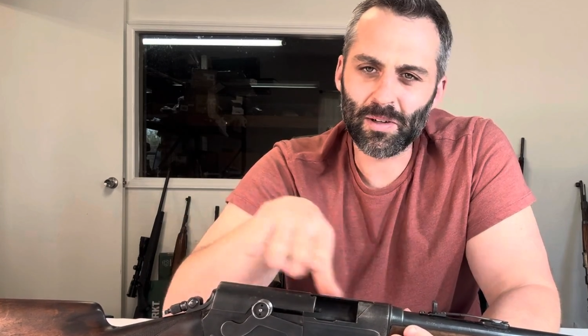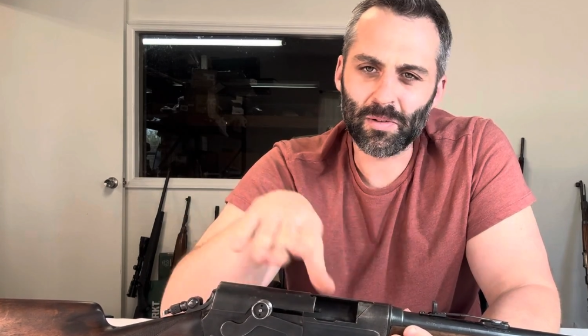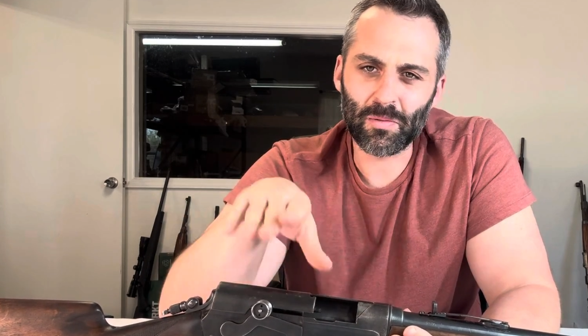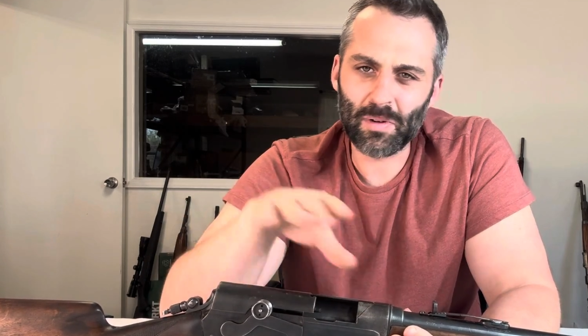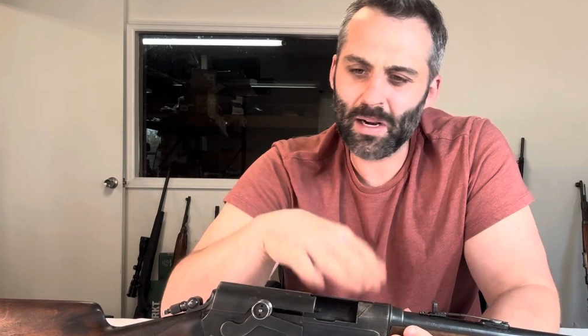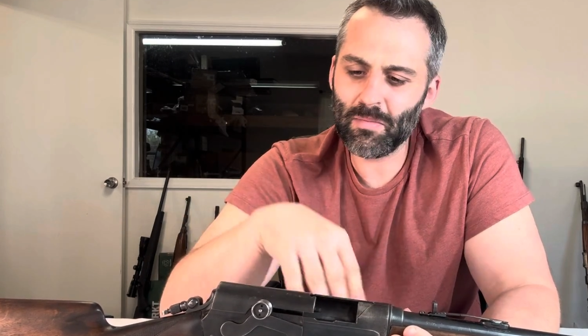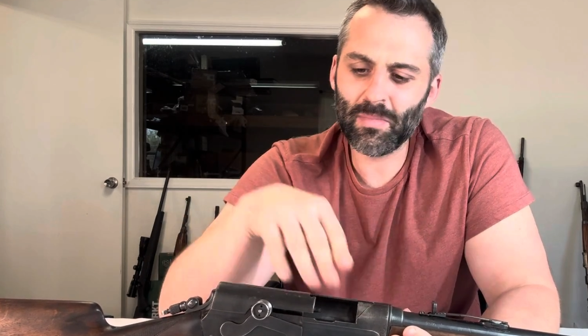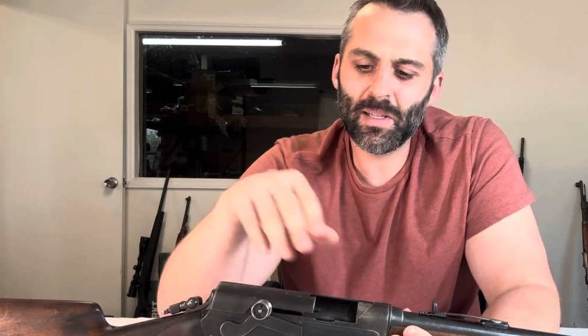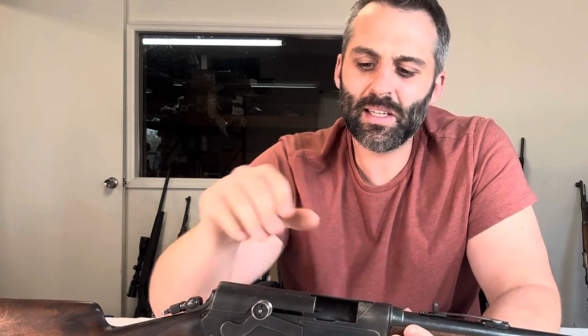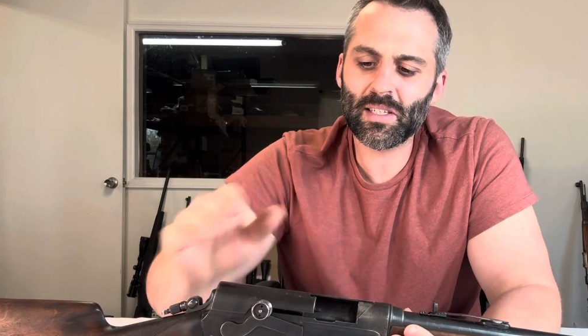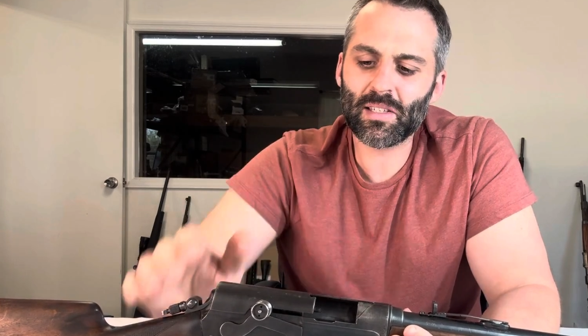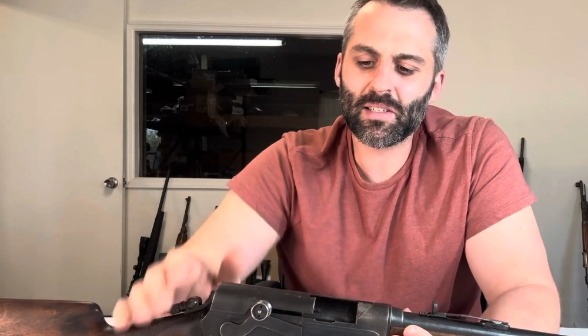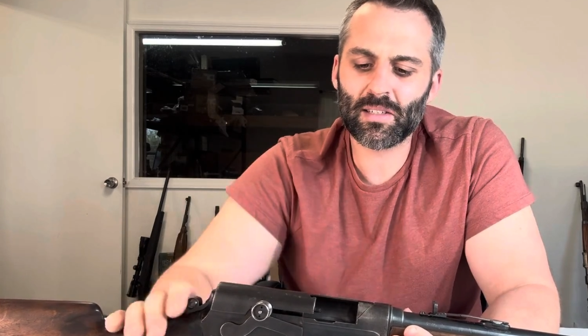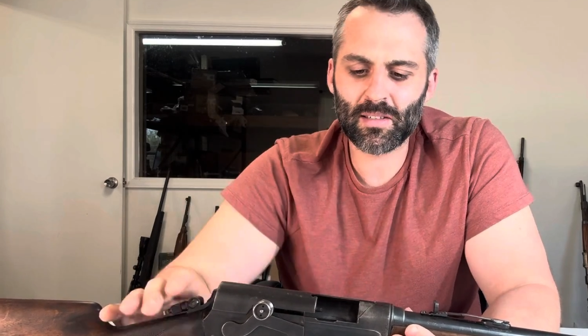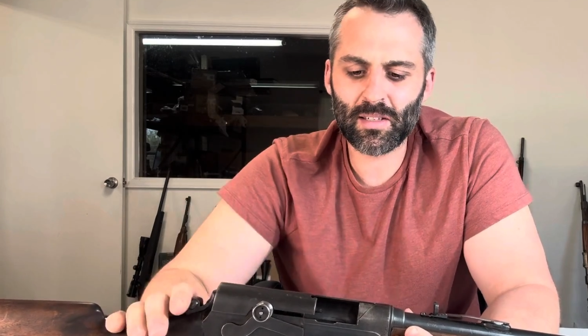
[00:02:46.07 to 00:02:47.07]

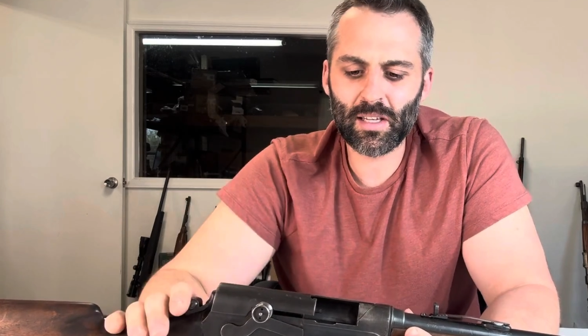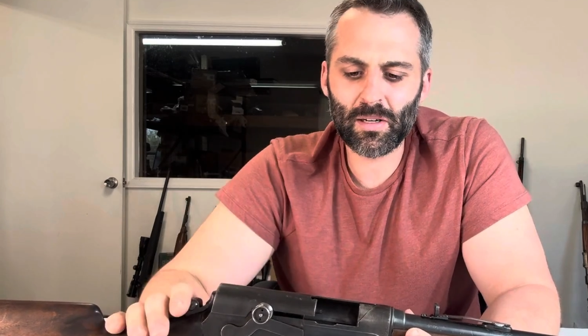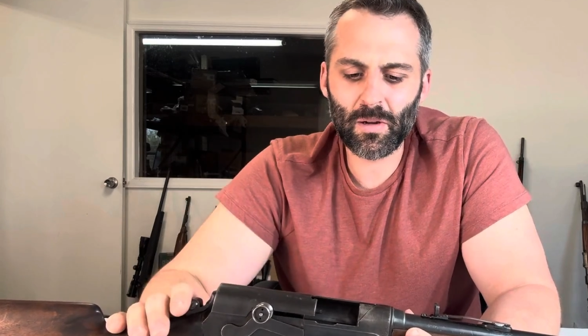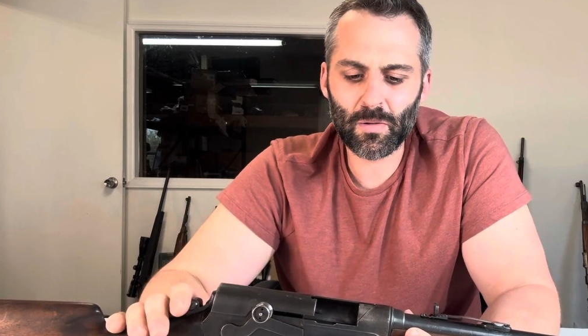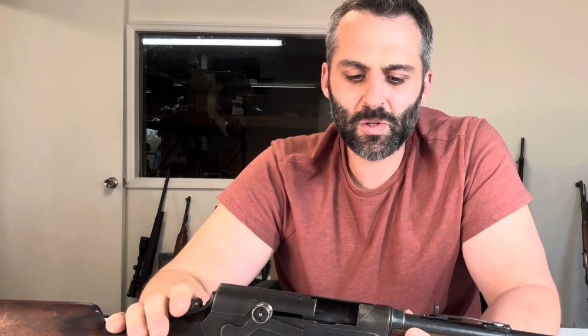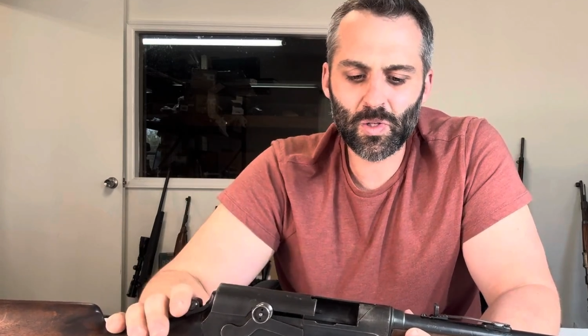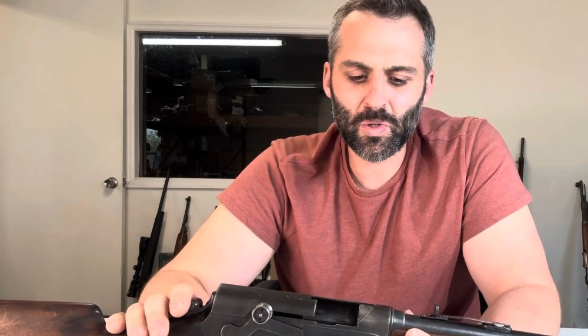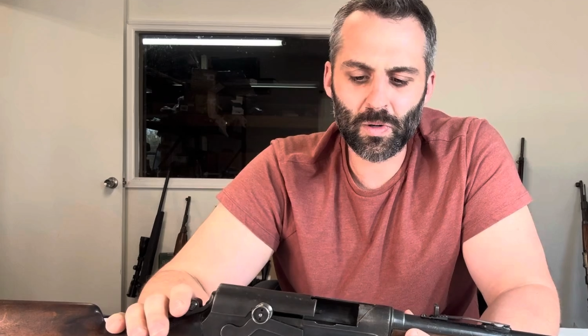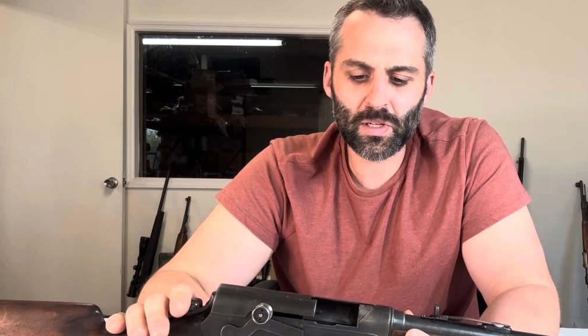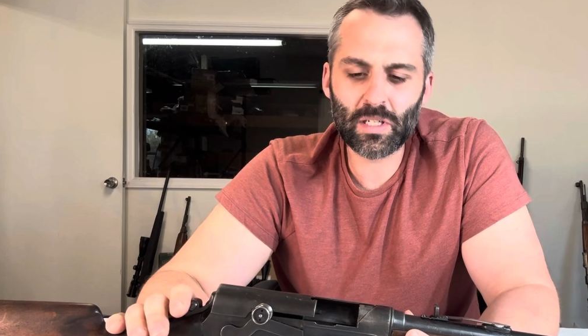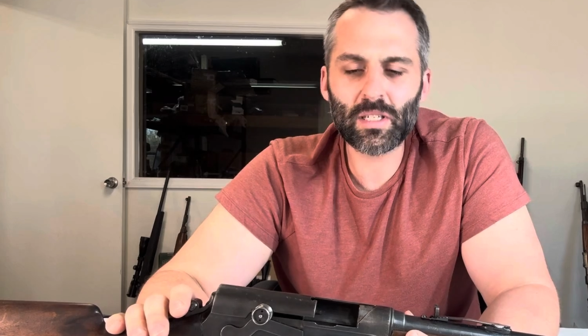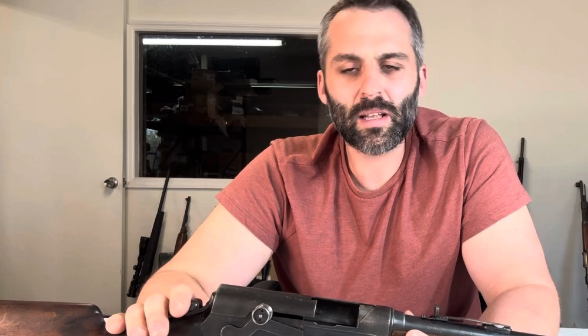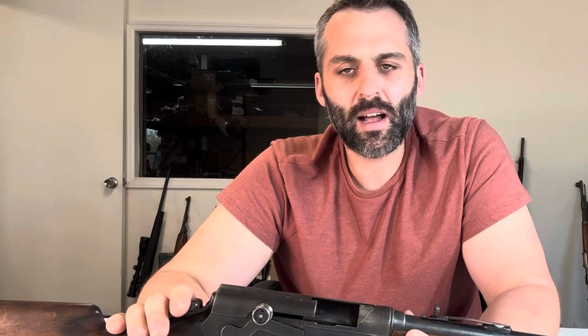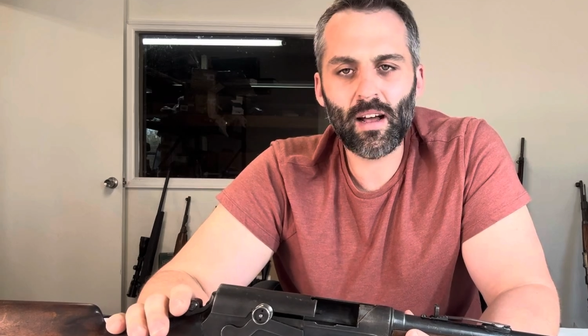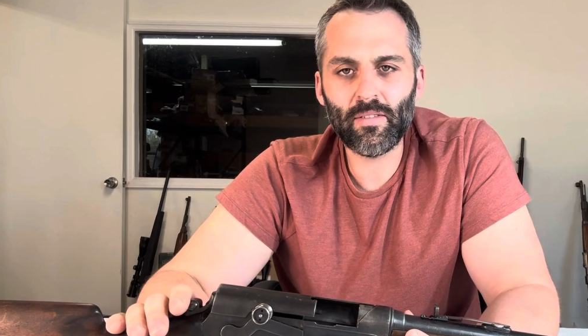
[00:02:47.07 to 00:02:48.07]
rimless, sort of
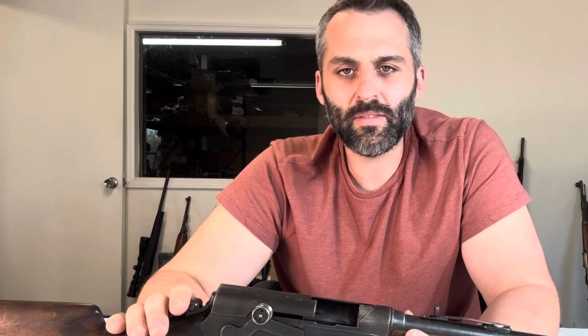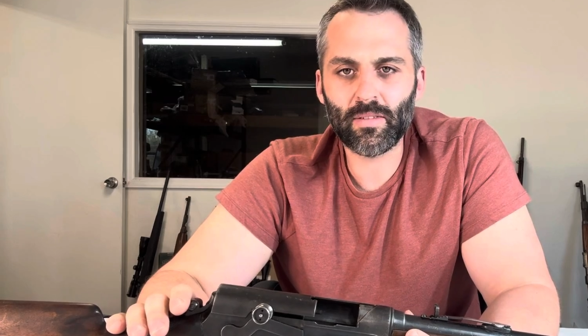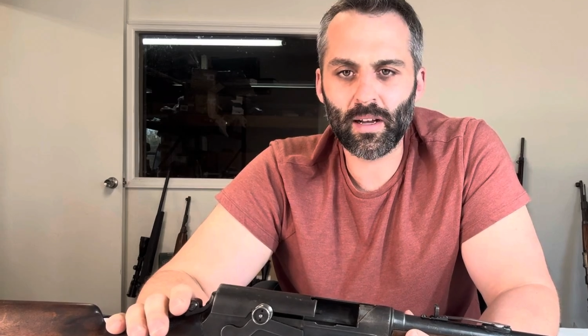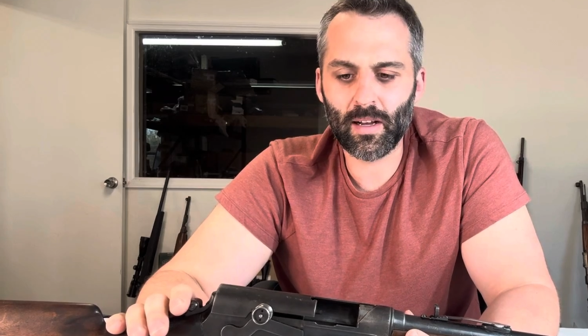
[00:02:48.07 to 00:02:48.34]
stuff,